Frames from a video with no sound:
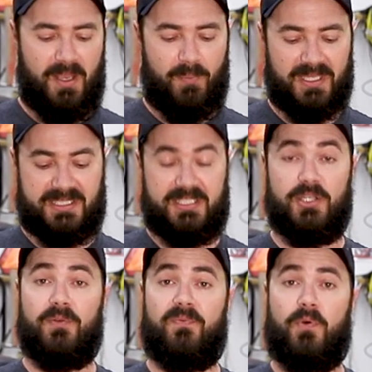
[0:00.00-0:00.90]
but
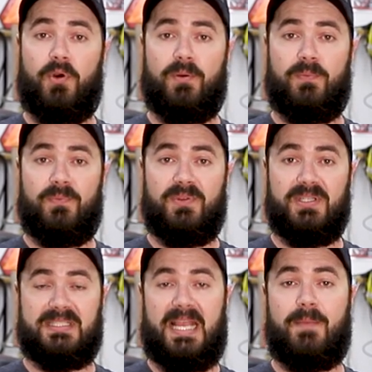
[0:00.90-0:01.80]
still form
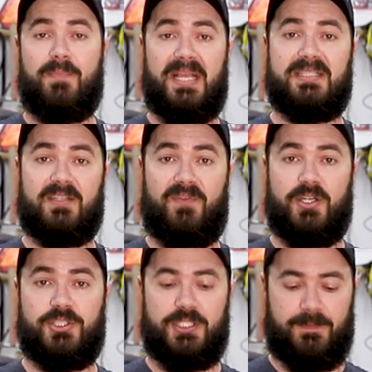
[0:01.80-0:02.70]
the same basic
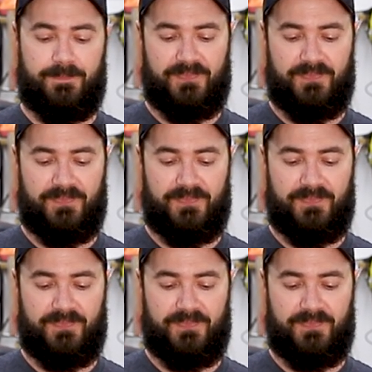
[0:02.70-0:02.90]
function.